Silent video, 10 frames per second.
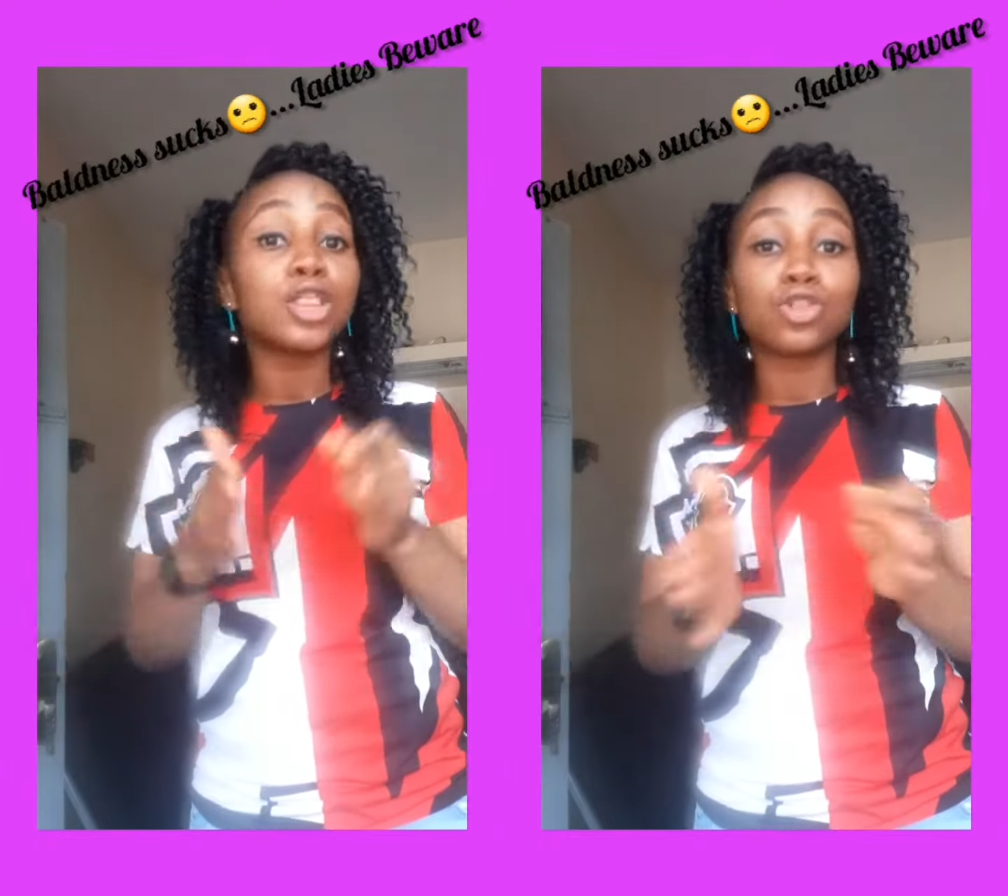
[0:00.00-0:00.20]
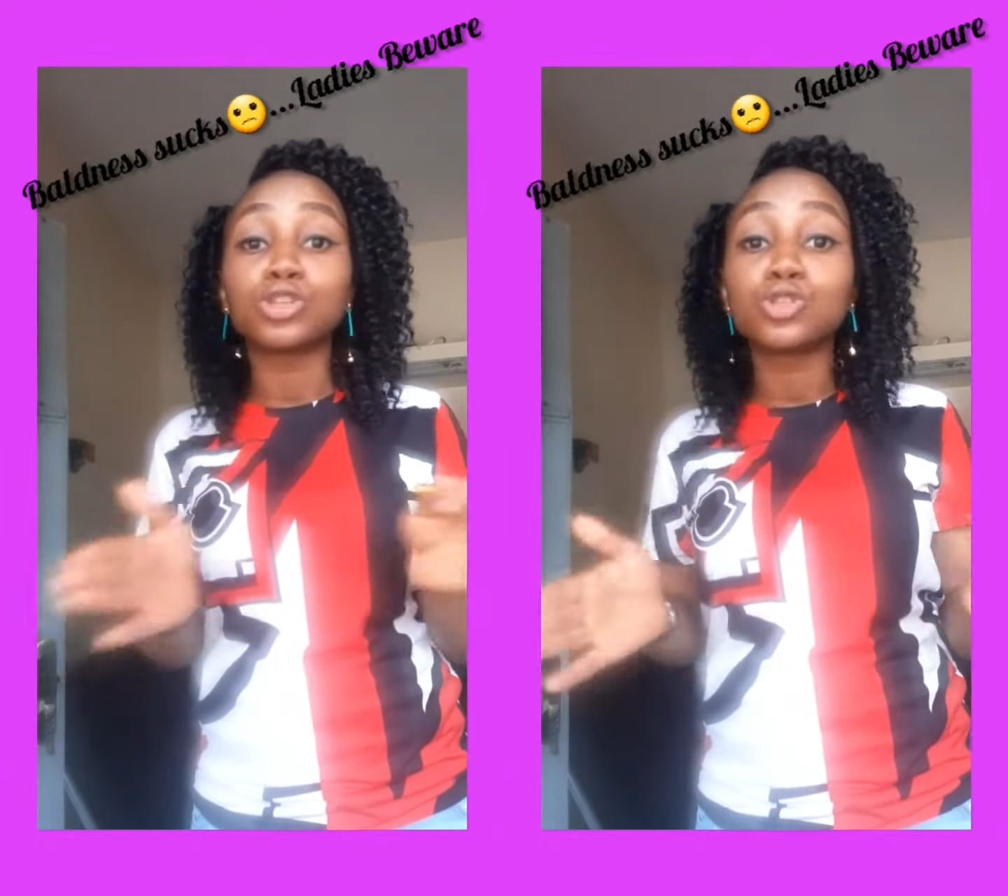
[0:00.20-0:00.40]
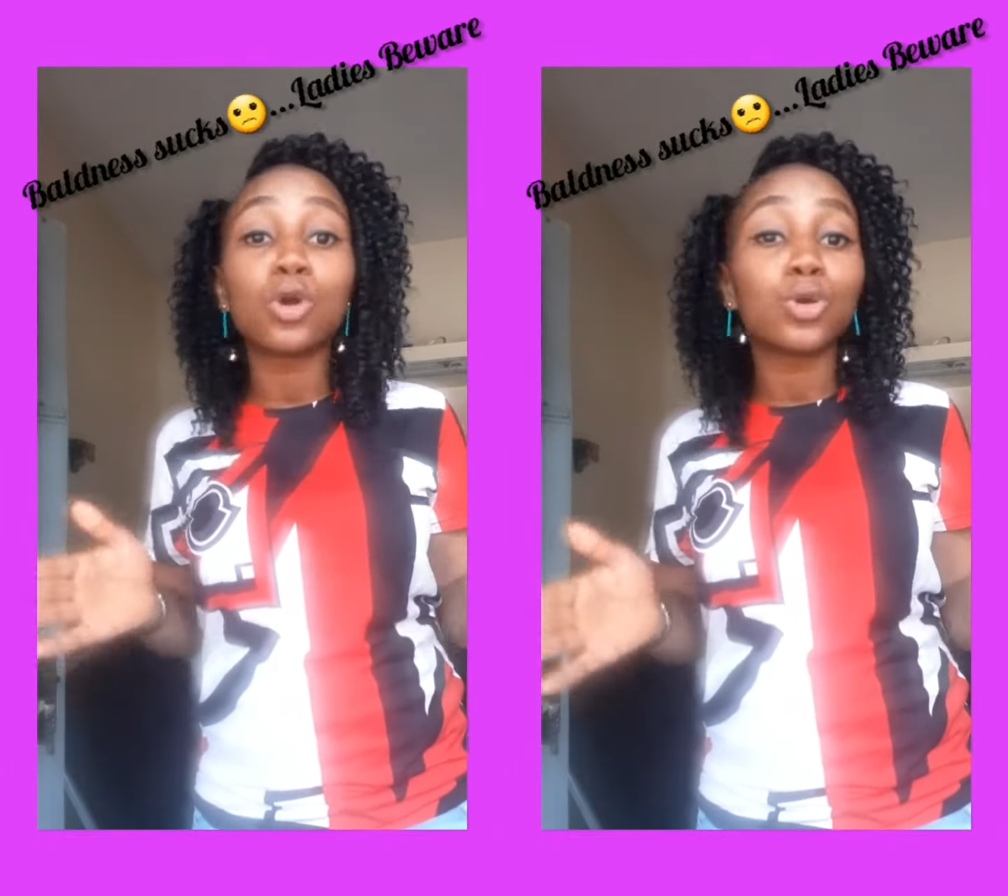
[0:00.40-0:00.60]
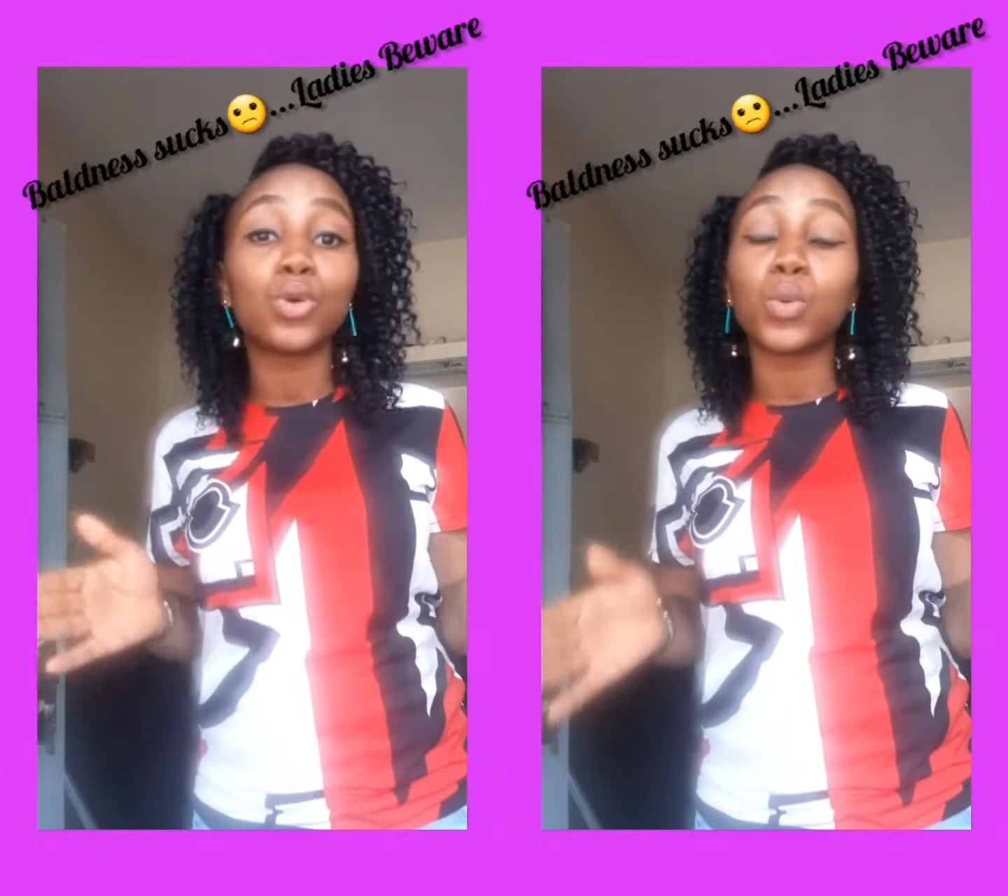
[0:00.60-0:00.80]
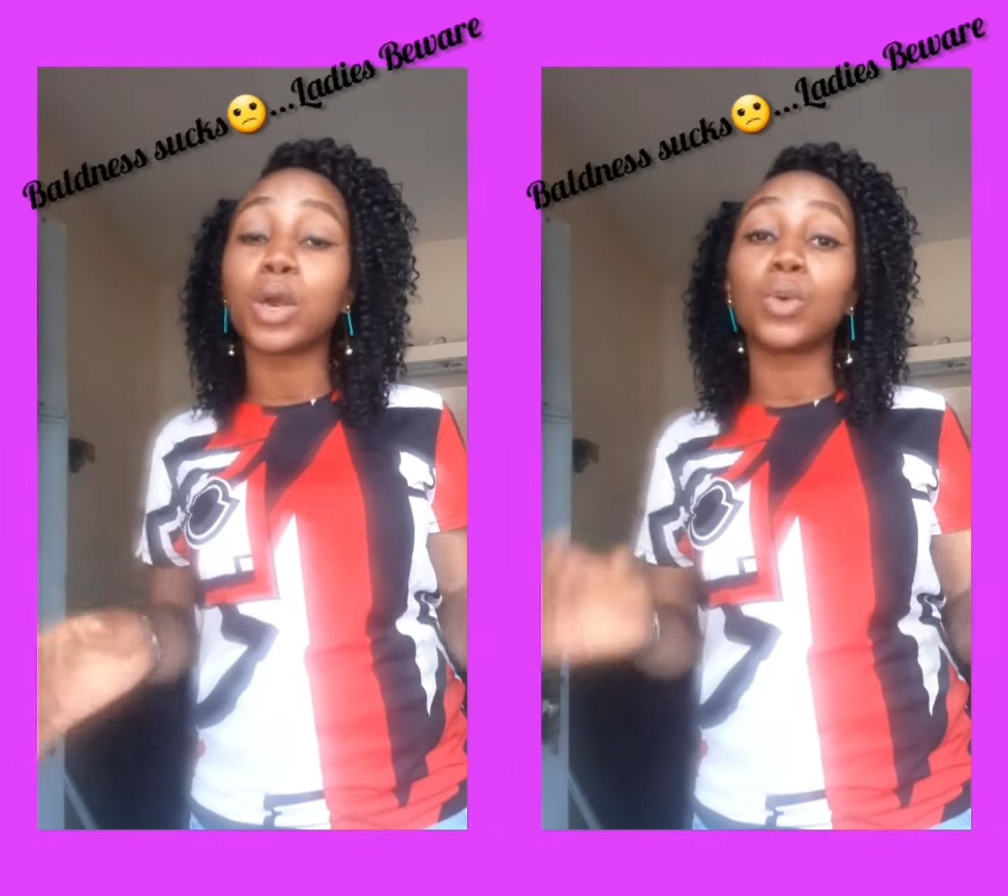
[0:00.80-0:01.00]
does not go
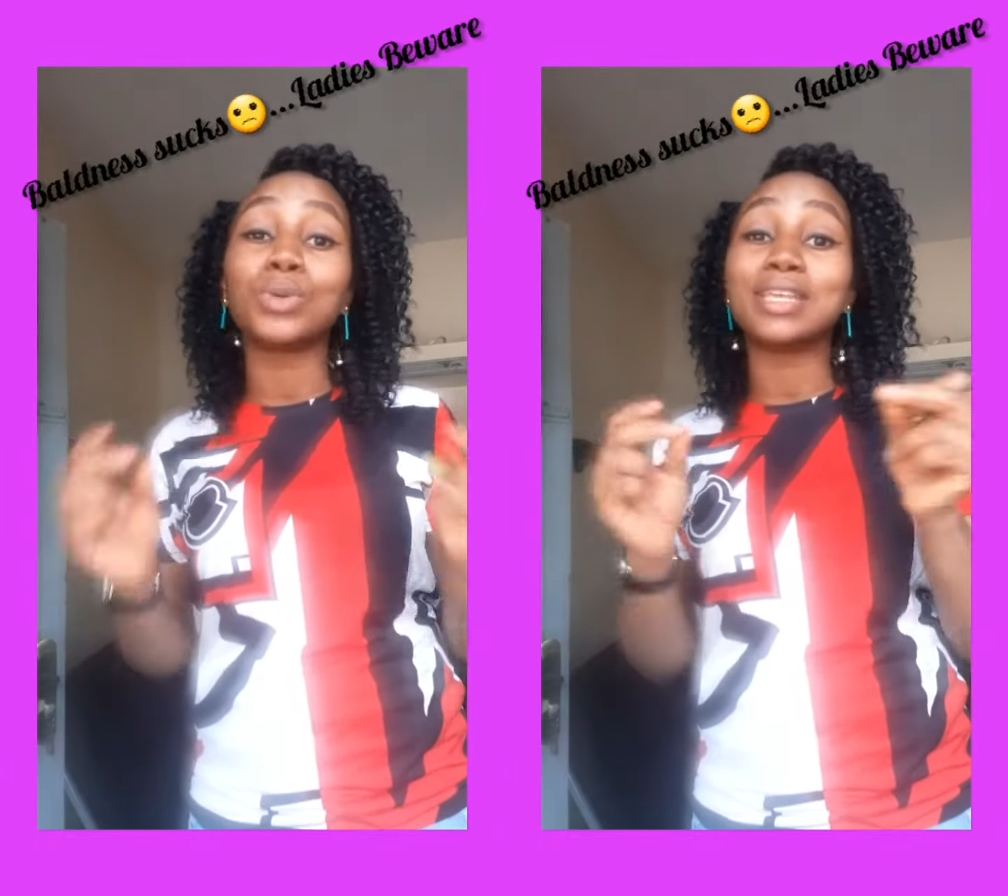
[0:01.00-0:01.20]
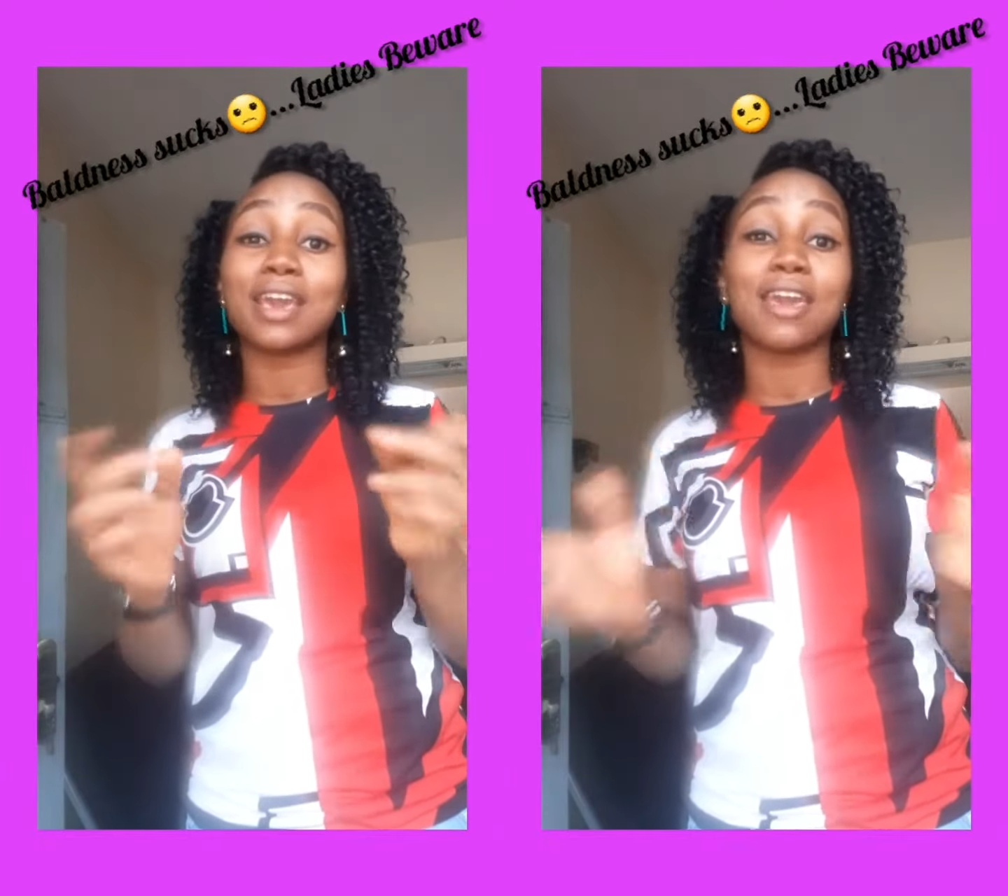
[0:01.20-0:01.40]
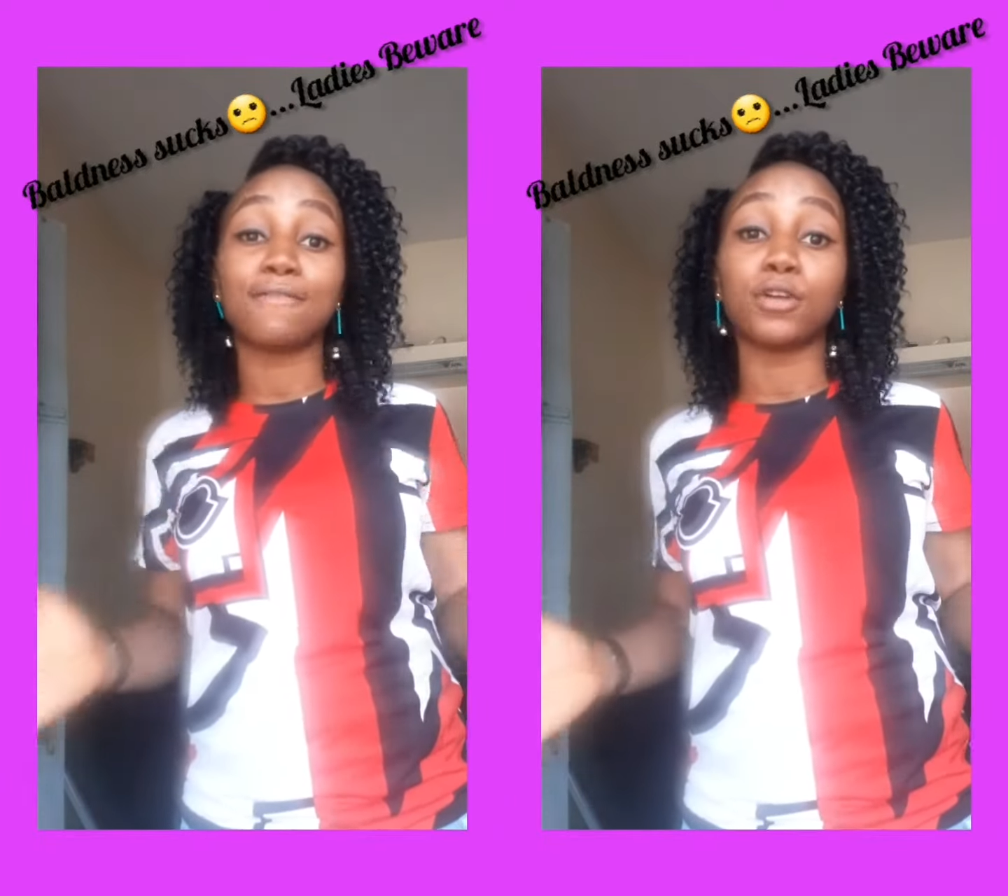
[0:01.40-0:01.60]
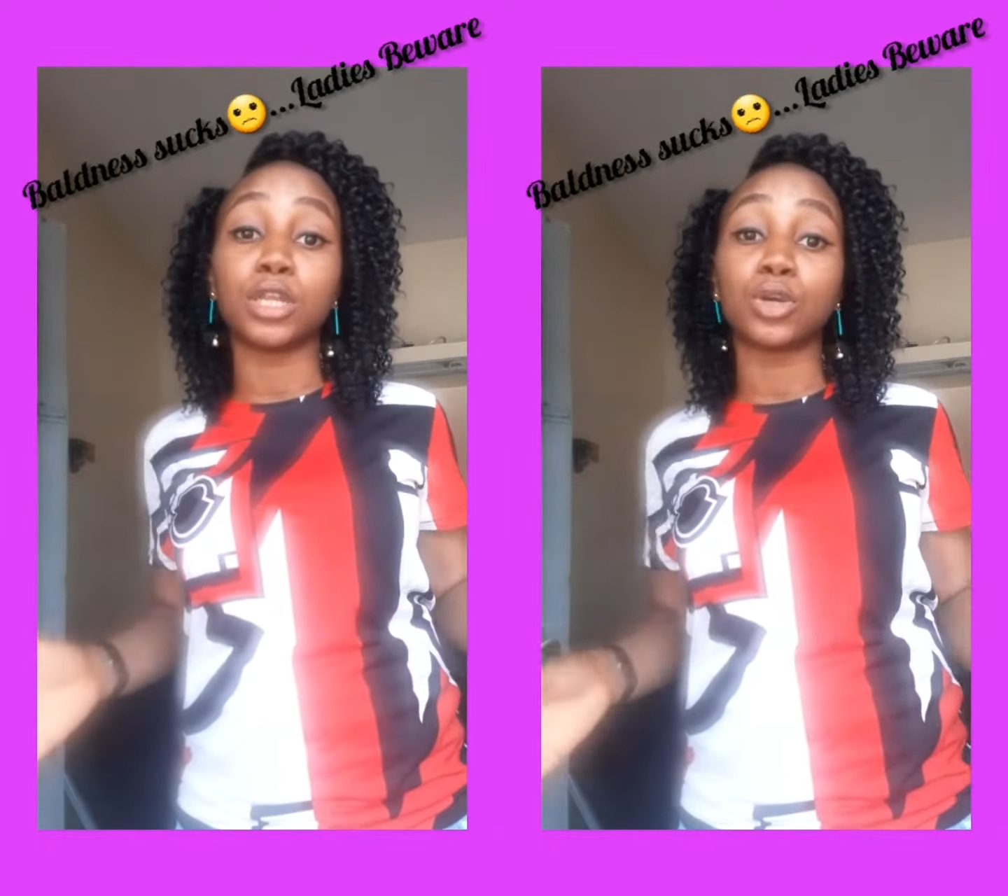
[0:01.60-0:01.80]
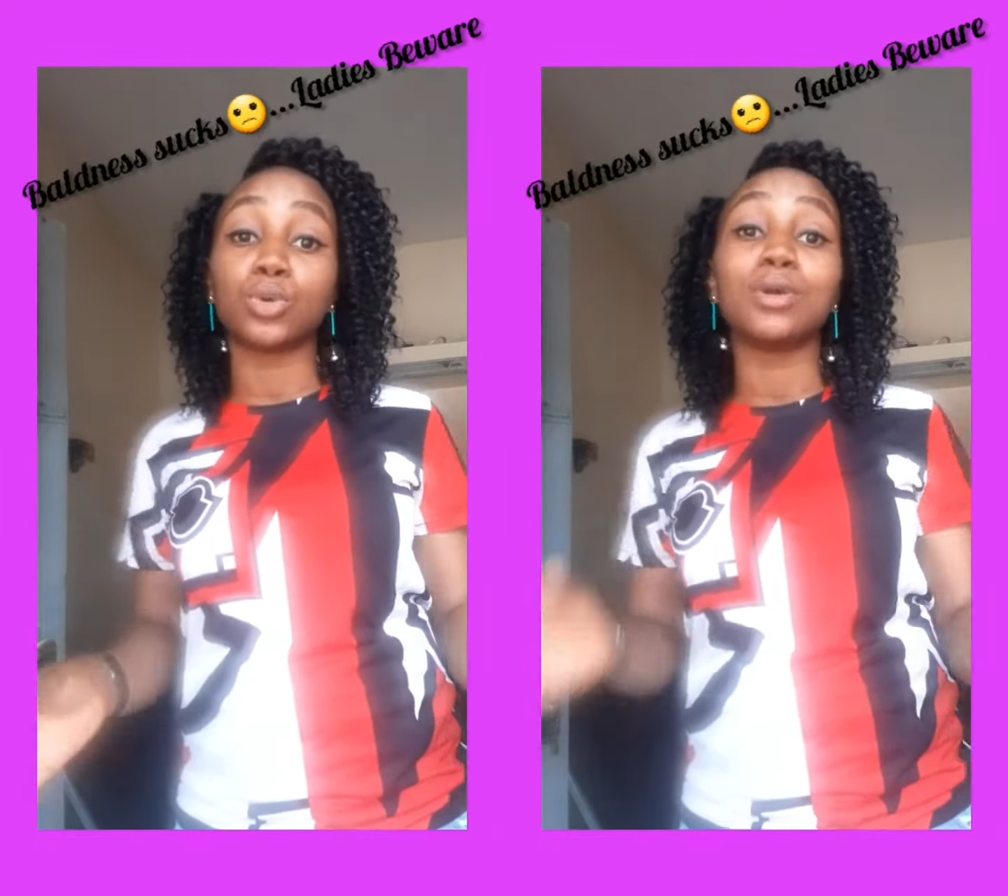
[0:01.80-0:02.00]
well with the hair
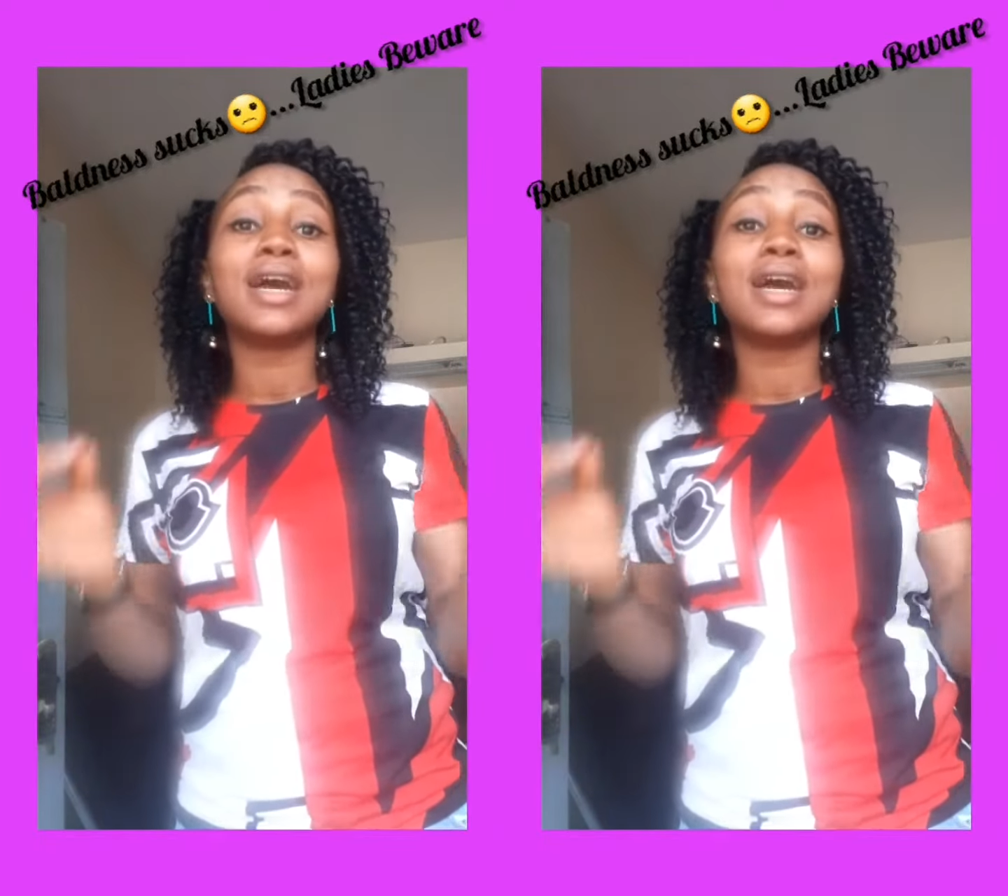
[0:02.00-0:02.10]
follicle.